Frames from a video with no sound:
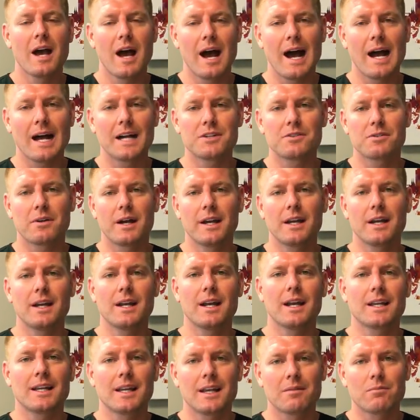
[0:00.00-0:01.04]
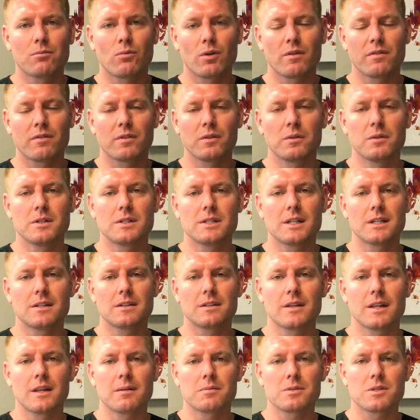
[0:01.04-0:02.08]
hydrated and get more fluids
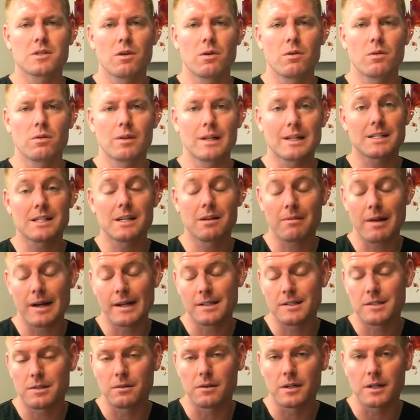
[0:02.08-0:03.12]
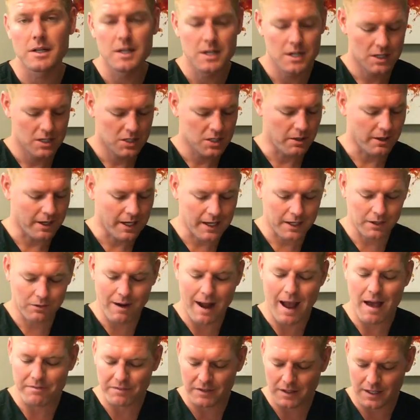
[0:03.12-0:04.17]
into them, so let's get right to it. So I got a
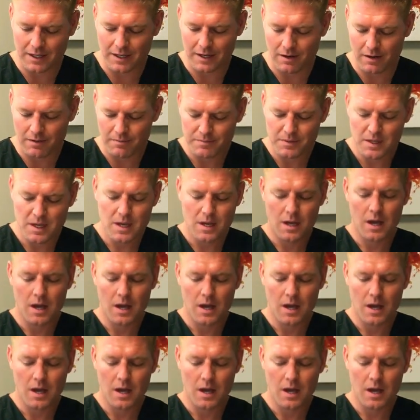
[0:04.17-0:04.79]
graphic here.